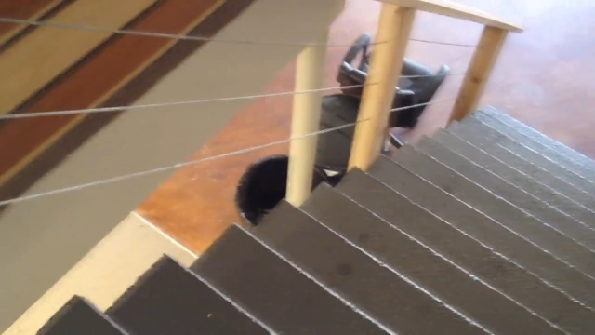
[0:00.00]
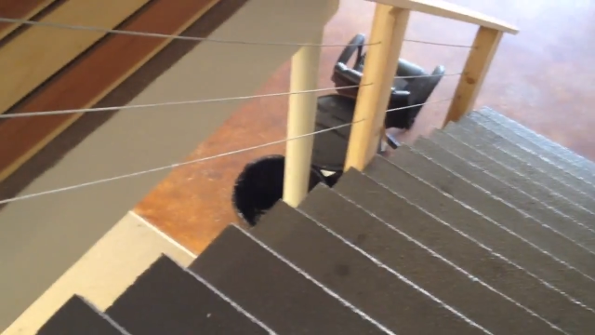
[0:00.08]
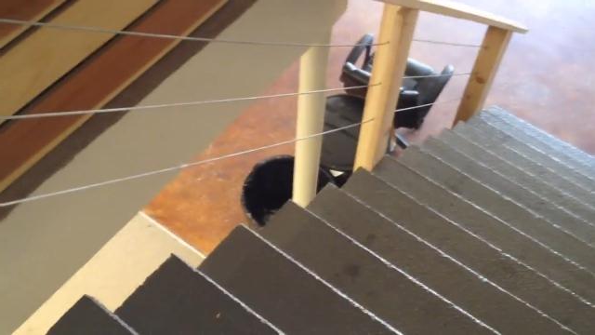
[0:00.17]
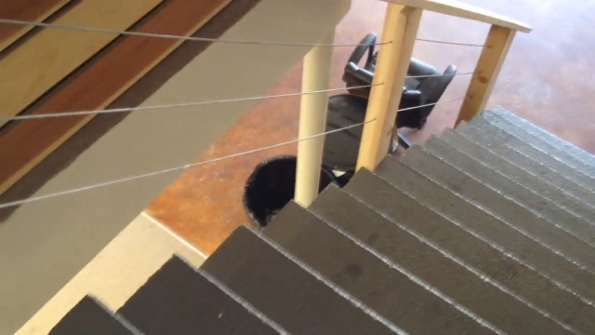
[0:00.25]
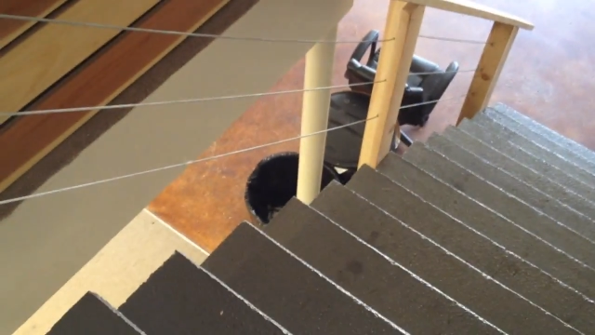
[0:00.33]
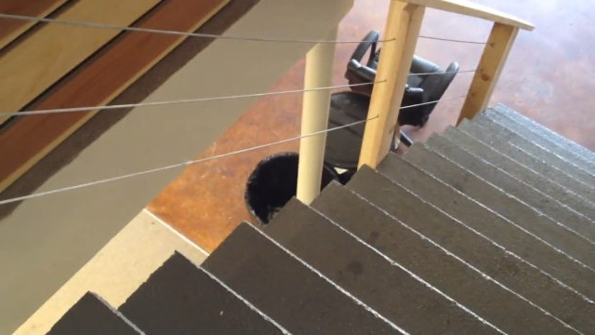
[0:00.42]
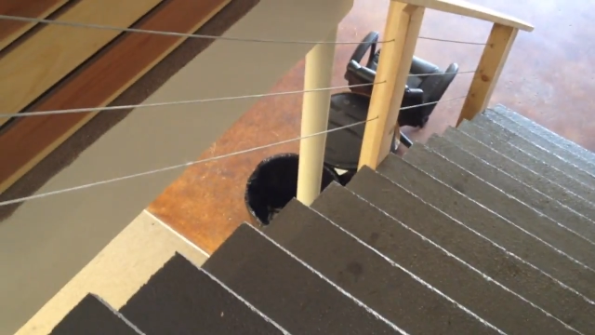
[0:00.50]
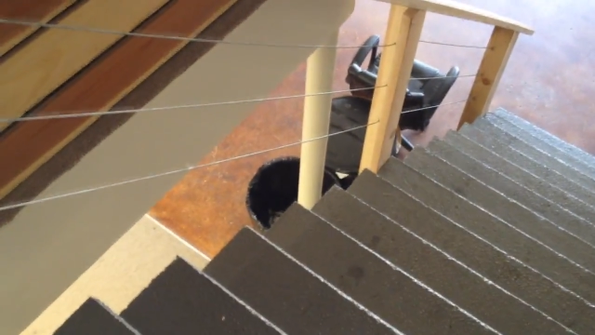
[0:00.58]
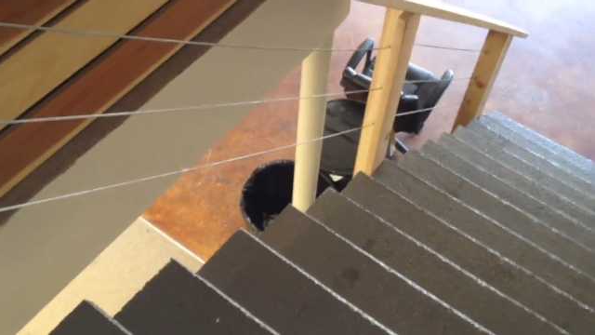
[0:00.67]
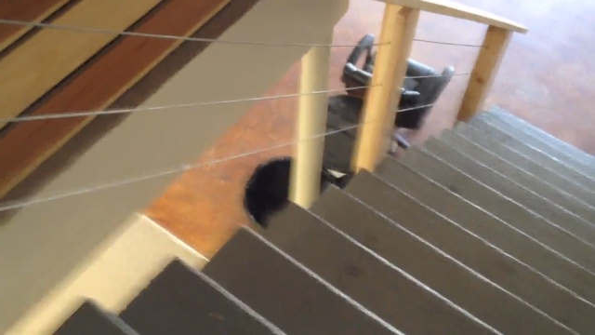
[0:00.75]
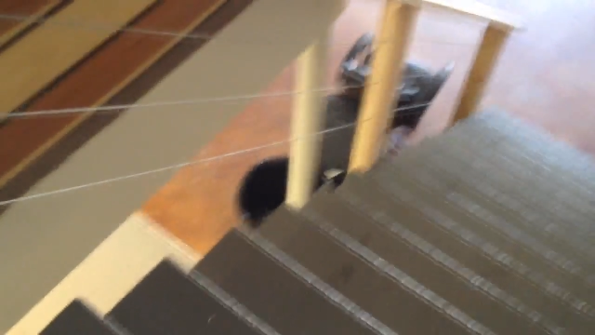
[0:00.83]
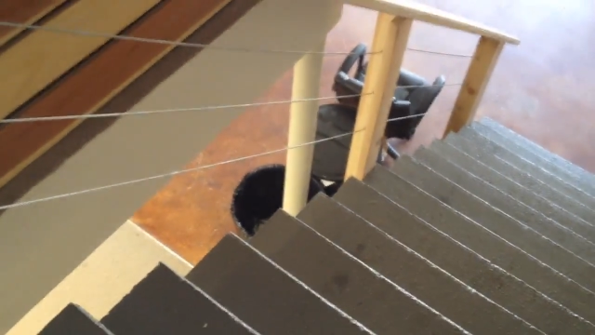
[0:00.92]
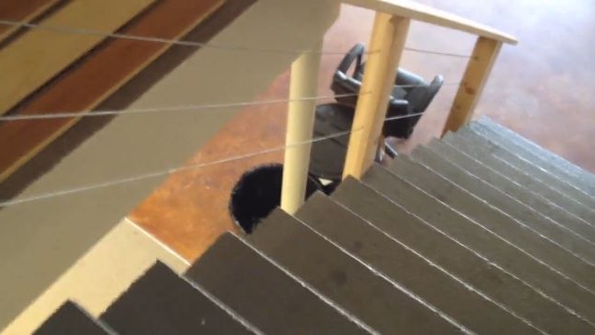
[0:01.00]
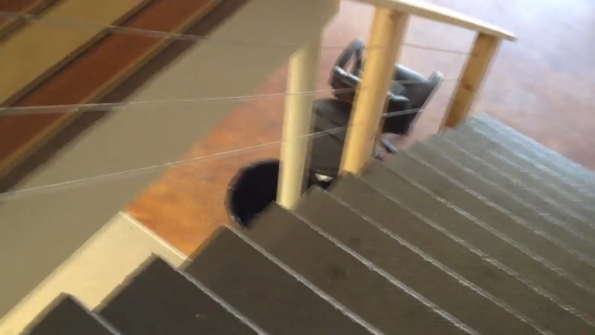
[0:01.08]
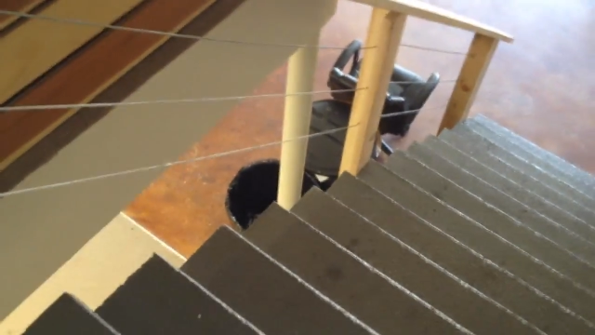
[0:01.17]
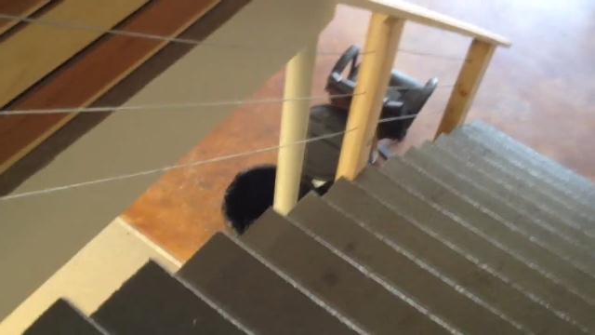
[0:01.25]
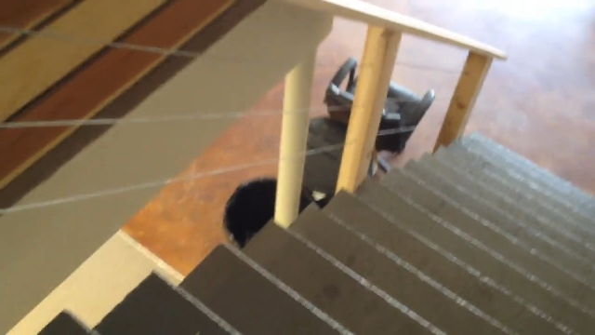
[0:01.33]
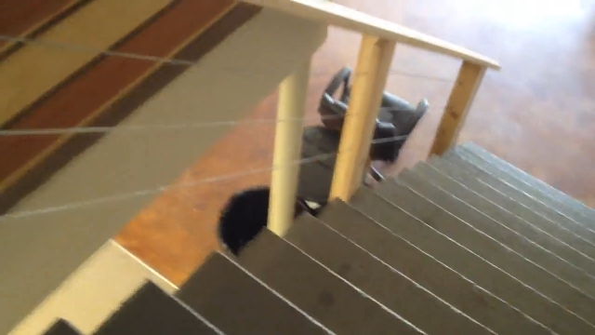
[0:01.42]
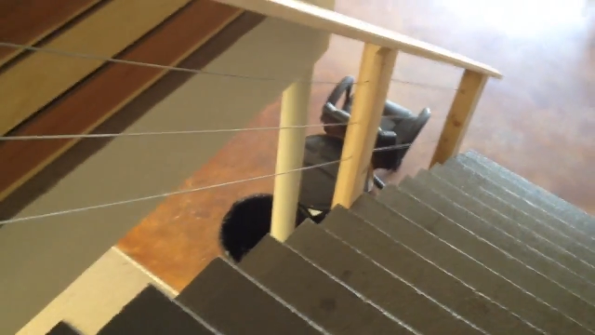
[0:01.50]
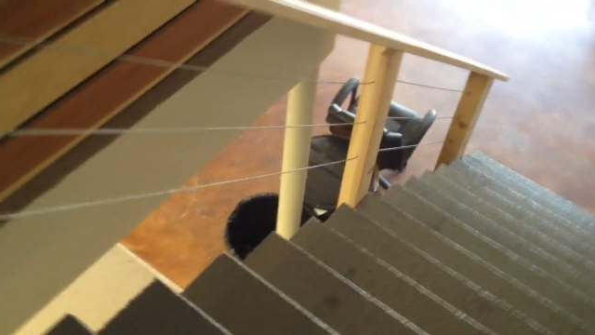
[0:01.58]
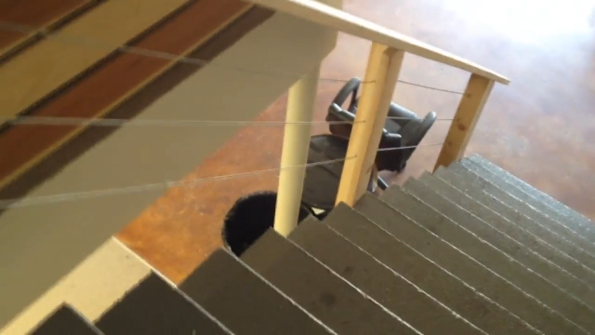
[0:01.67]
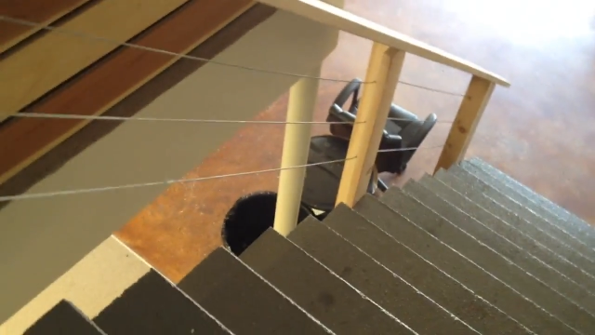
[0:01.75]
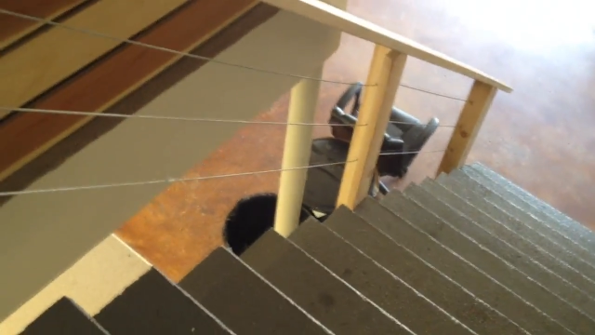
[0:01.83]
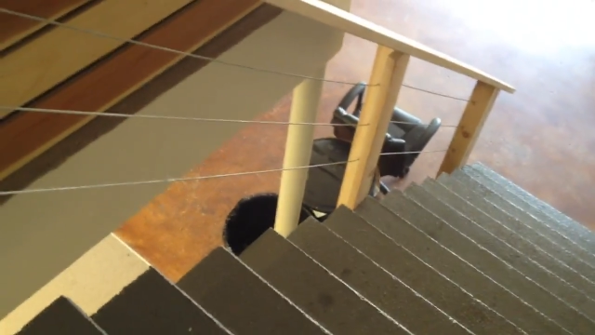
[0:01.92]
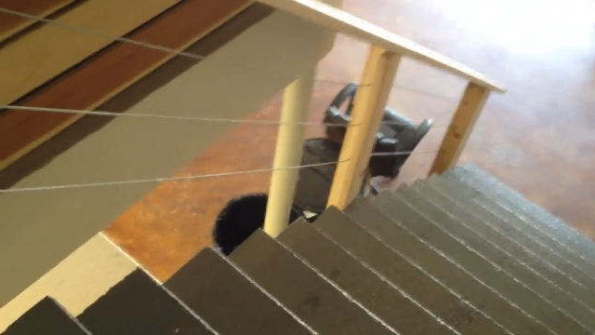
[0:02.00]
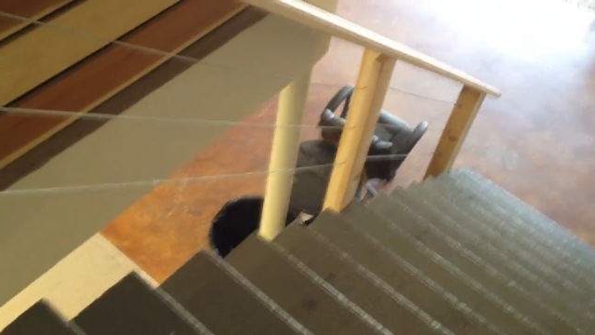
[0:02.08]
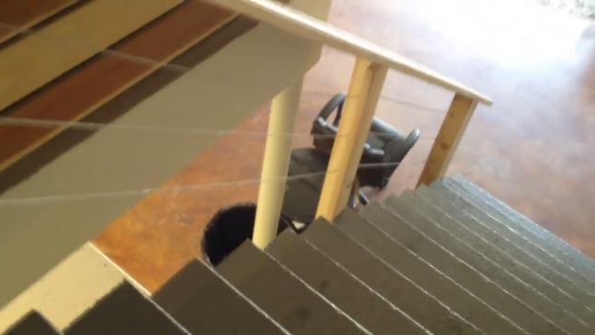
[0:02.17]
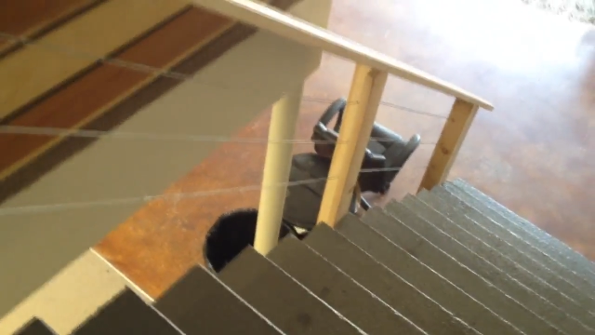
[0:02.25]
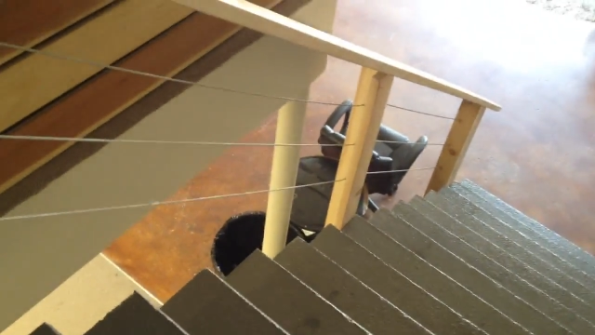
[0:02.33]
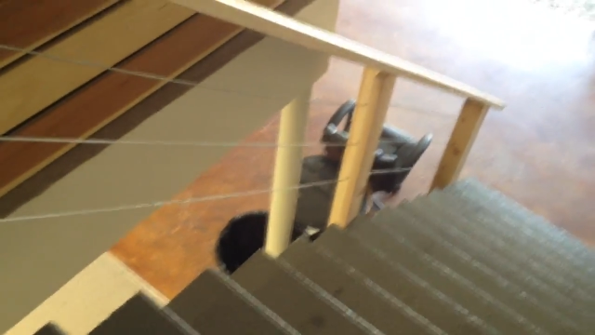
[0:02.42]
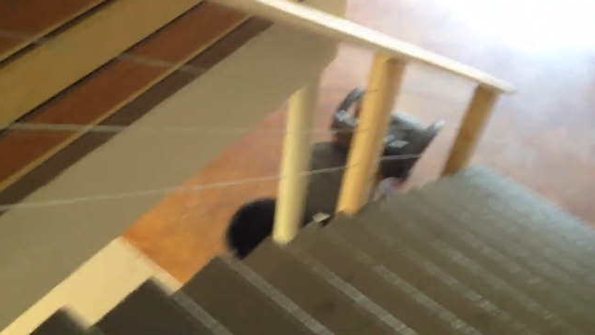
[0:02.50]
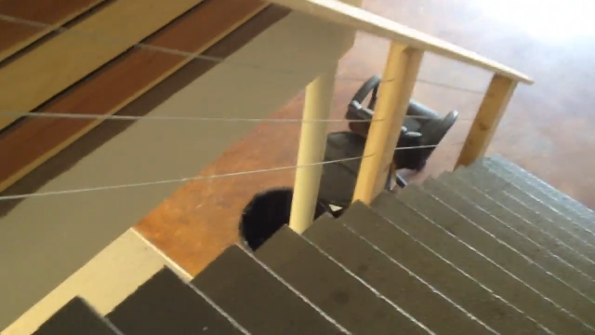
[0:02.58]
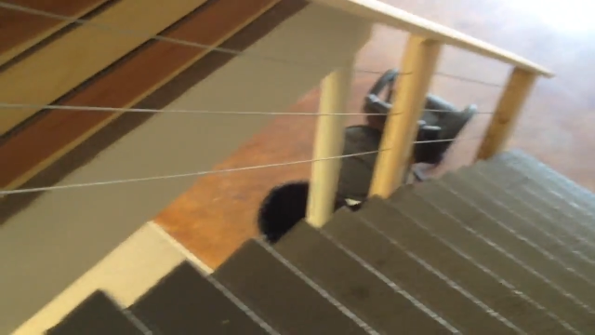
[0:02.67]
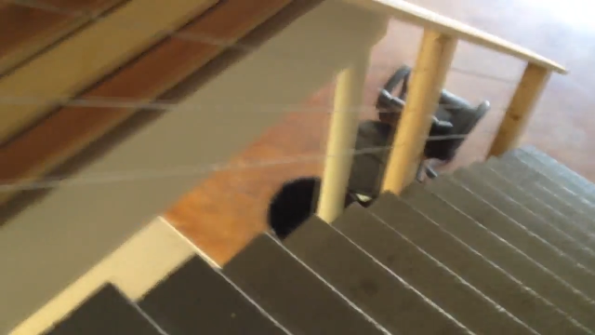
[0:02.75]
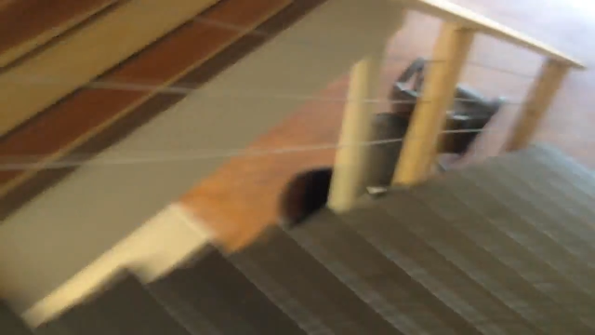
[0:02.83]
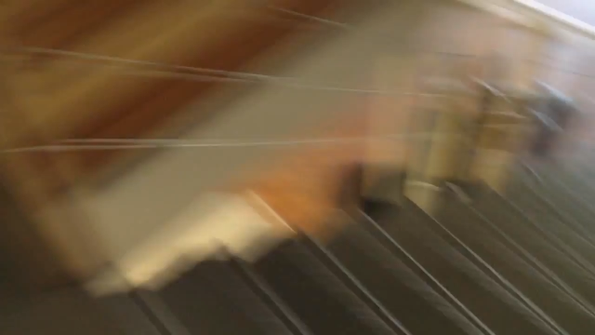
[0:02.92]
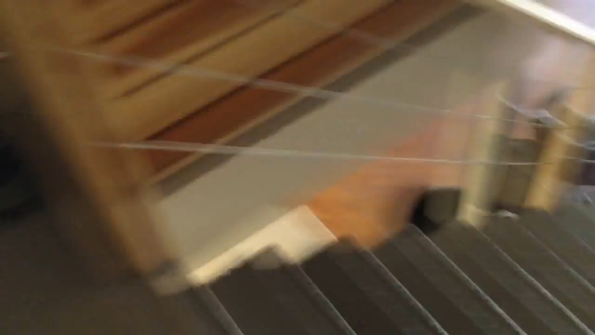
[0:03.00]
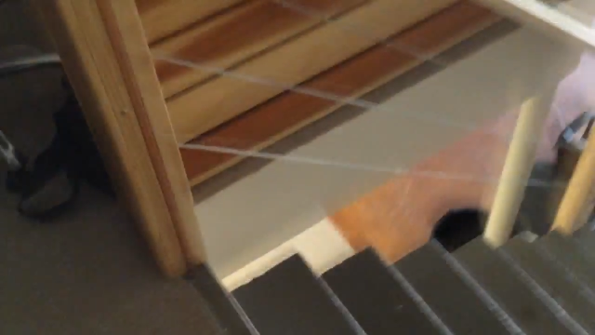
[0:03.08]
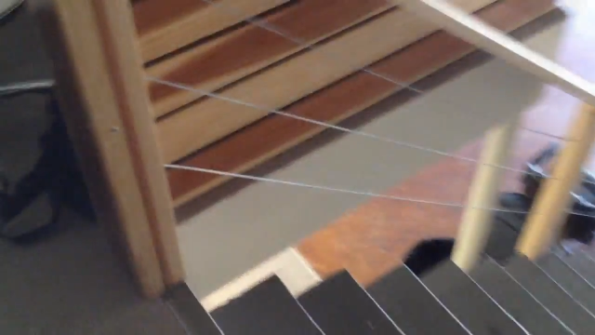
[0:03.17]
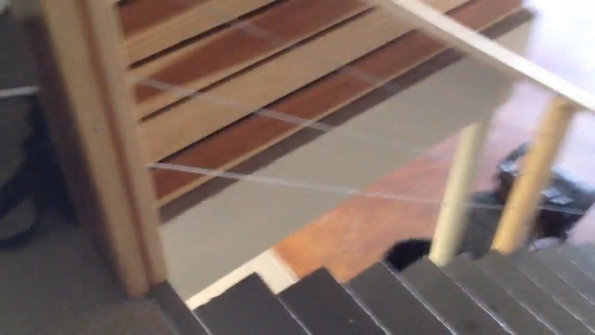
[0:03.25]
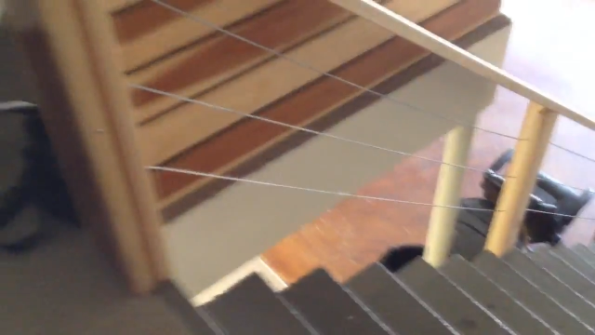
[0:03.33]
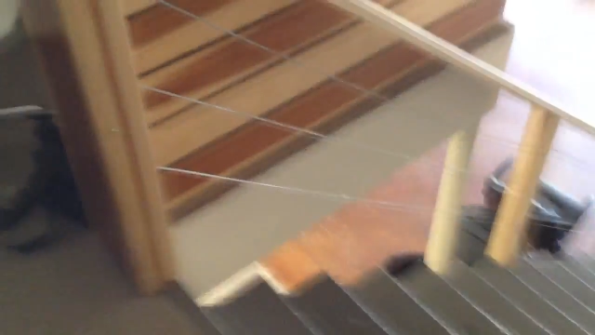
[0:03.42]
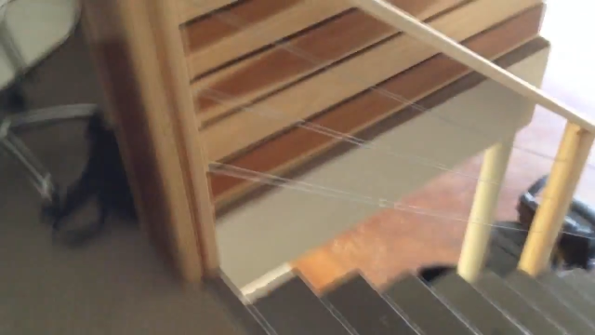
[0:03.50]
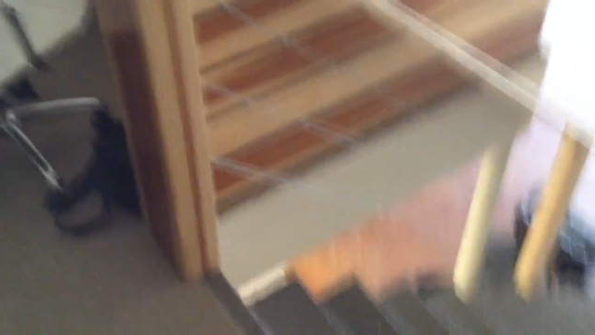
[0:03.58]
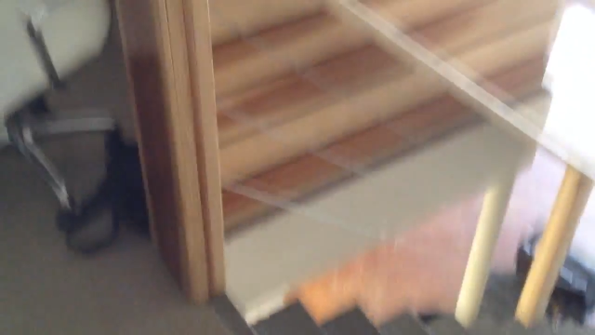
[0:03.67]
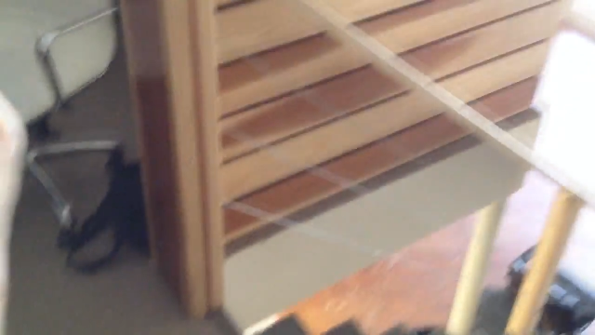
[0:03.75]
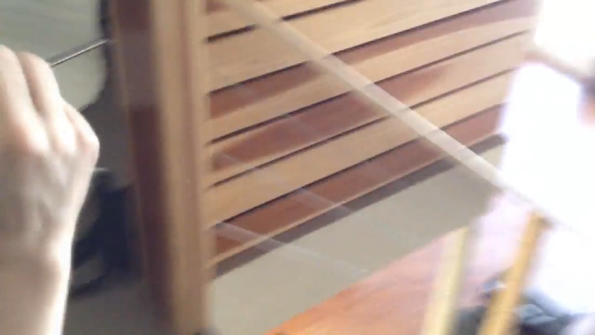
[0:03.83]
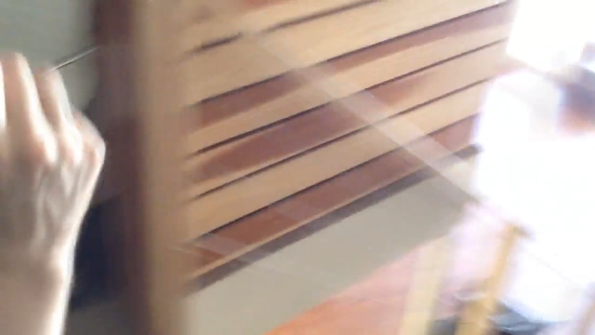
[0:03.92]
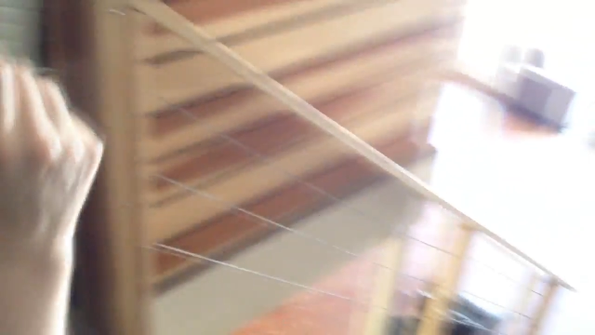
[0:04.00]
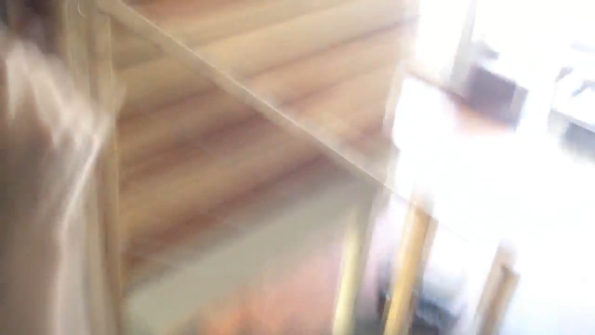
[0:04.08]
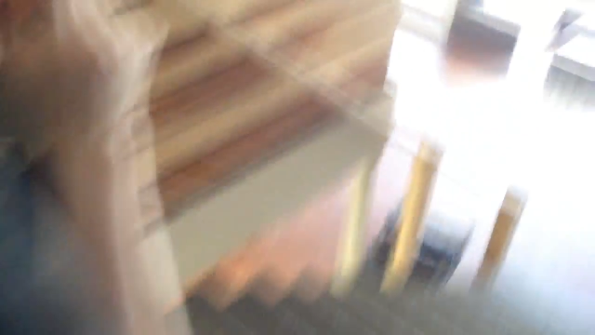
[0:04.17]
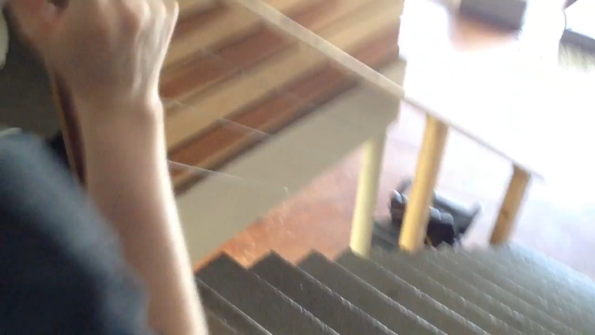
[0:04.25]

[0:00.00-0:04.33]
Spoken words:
Nobody's mouth can be seen.